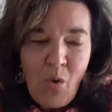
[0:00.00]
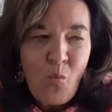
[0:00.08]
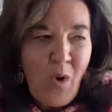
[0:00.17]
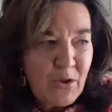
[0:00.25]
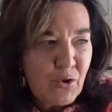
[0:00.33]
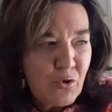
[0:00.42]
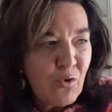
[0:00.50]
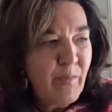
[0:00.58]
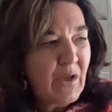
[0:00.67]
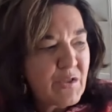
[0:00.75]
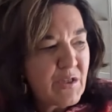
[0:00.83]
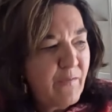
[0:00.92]
quite true
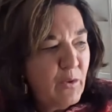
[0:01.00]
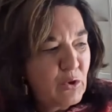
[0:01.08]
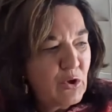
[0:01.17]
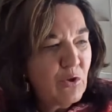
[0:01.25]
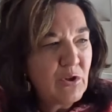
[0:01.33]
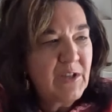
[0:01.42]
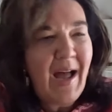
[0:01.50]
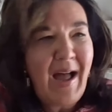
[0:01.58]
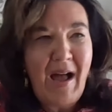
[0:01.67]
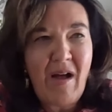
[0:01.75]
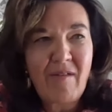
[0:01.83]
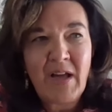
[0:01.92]
because if you don't
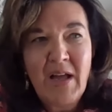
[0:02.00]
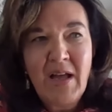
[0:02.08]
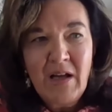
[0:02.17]
have